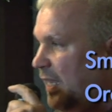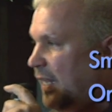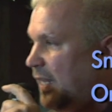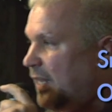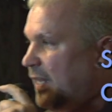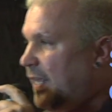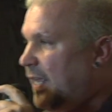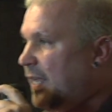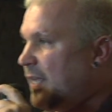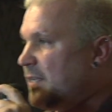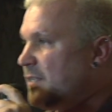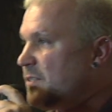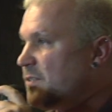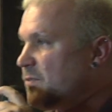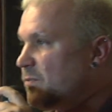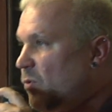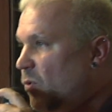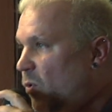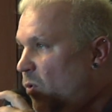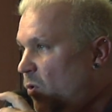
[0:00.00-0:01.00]
and it
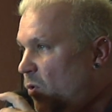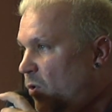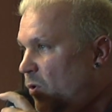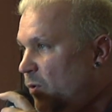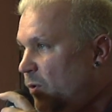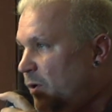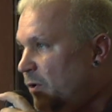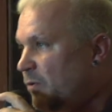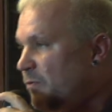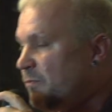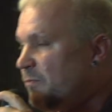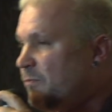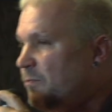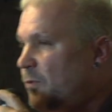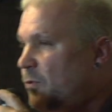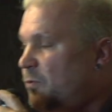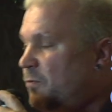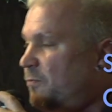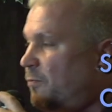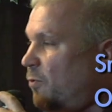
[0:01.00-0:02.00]
has oral
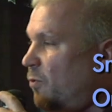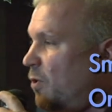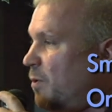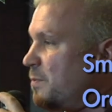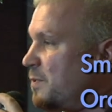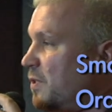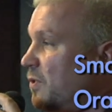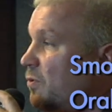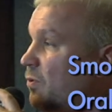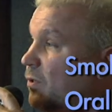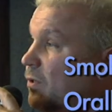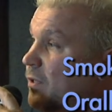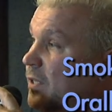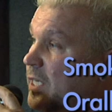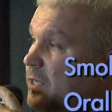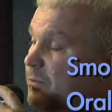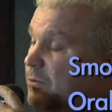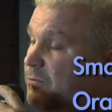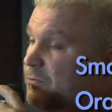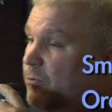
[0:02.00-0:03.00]
food forms and oral
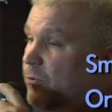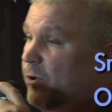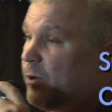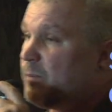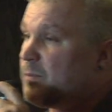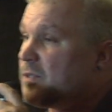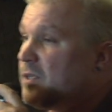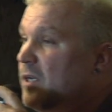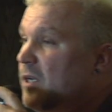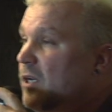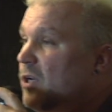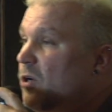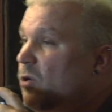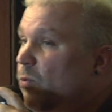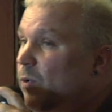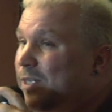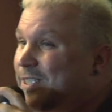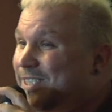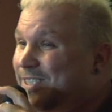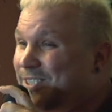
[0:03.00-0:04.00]
liquid forms,
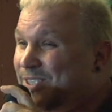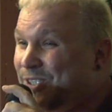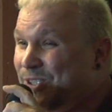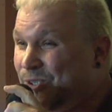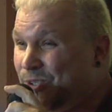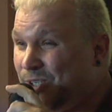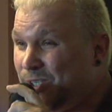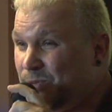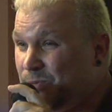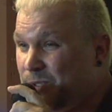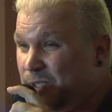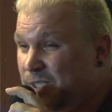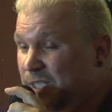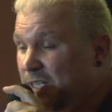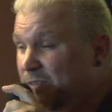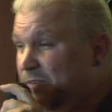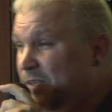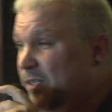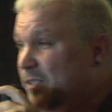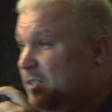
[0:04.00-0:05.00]
which is good when you
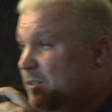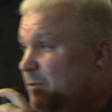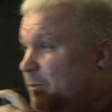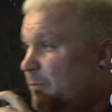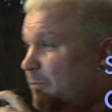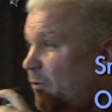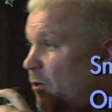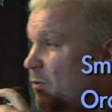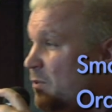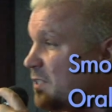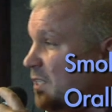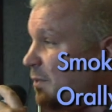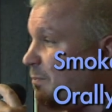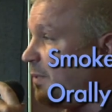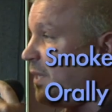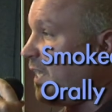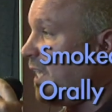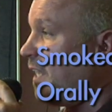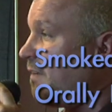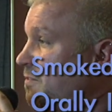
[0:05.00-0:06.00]
have elderly folks that
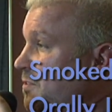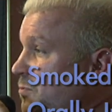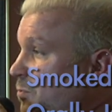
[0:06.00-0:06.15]
may have